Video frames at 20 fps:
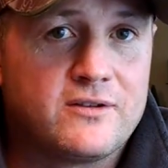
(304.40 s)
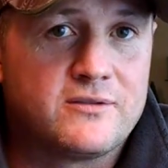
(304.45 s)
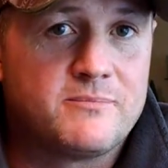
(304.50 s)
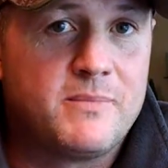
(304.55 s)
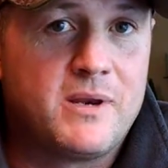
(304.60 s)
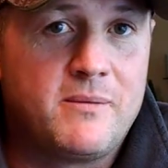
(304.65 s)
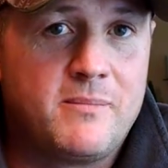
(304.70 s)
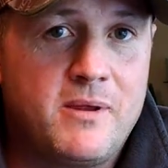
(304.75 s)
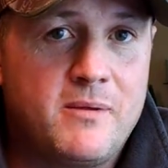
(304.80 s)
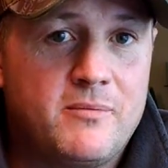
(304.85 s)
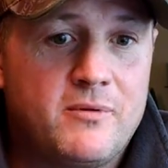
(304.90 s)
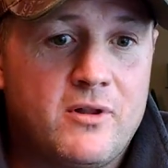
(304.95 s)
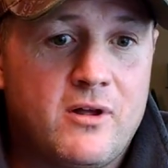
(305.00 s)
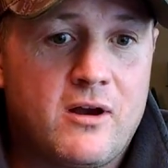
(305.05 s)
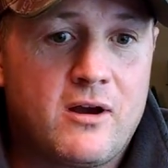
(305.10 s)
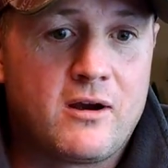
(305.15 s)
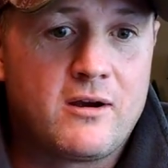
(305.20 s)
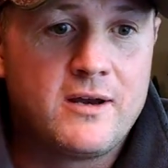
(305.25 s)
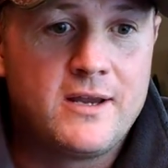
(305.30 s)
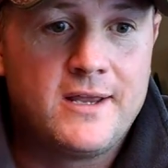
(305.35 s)
as many people
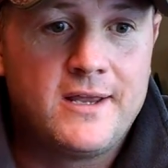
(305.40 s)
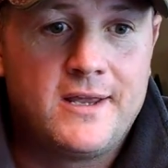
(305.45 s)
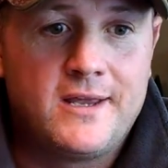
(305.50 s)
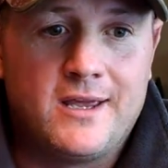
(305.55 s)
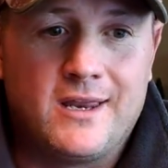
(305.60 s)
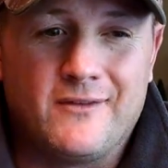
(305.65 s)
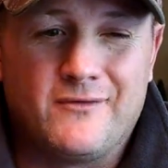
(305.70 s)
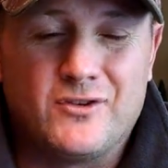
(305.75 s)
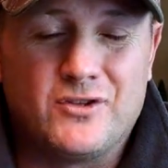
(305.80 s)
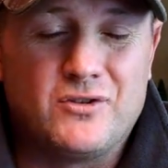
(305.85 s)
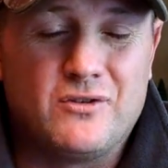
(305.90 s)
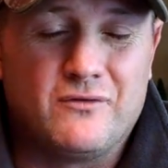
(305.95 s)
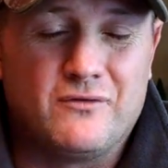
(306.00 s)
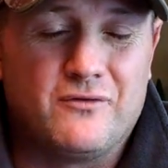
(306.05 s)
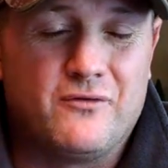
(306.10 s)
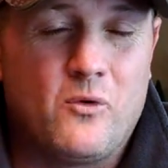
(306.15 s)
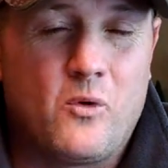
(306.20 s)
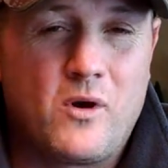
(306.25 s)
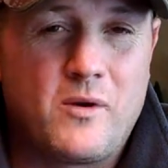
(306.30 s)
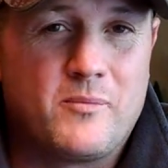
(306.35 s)
are, and if you're shooting
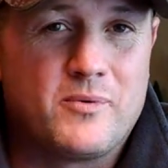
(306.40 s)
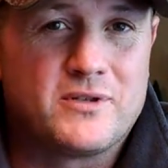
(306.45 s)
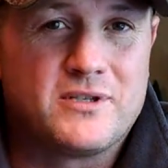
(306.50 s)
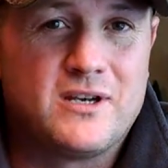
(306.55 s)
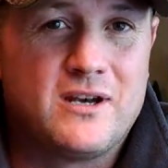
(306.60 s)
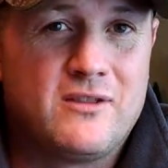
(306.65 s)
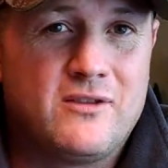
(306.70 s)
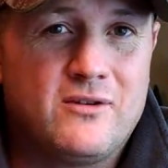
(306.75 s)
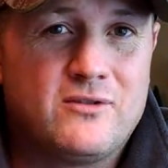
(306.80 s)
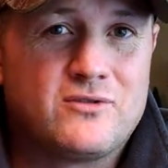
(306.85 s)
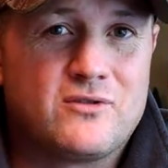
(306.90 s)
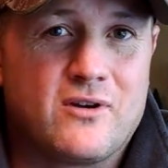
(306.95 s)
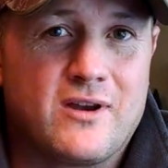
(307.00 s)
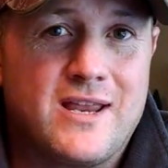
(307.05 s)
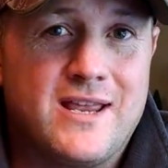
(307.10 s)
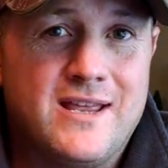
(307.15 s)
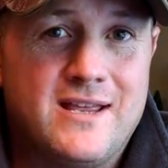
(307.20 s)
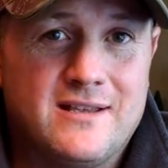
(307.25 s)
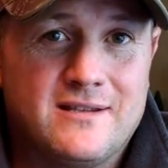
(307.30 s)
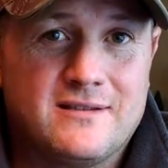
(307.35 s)
40% of those are
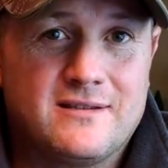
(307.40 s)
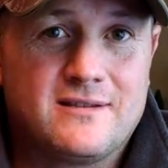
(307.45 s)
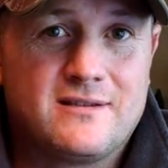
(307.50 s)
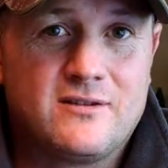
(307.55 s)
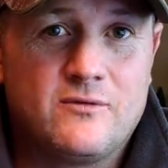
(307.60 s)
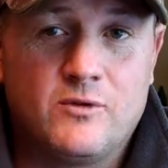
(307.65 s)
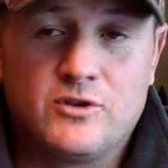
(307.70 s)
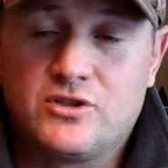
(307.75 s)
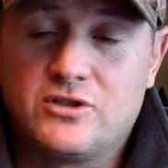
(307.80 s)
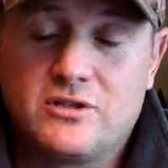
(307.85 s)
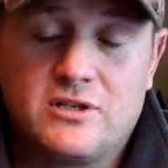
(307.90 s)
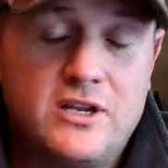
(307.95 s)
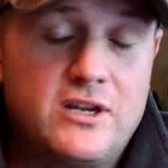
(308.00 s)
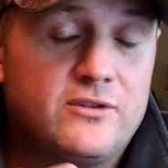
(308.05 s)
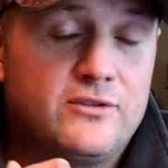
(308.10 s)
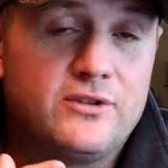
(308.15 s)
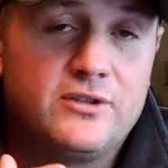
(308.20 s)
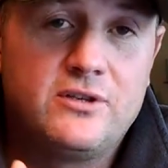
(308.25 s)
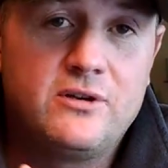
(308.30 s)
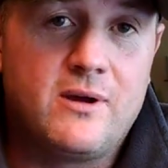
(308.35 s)
hens, which is
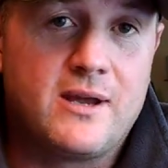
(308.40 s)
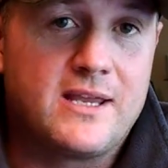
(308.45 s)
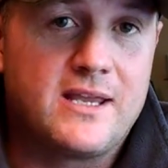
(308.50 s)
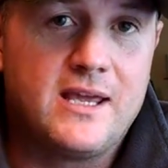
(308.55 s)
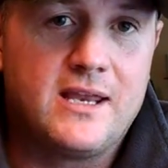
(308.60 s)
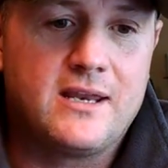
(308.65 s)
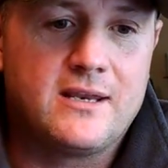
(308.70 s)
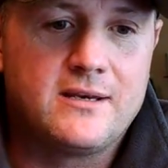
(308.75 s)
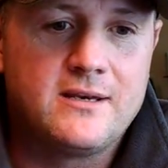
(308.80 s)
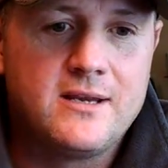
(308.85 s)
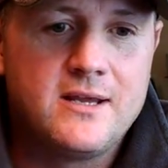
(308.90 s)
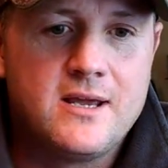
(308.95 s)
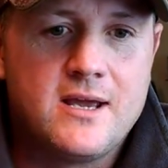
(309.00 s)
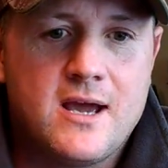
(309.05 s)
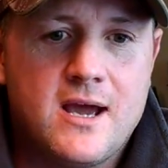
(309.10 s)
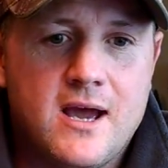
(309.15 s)
legal to do, I get it,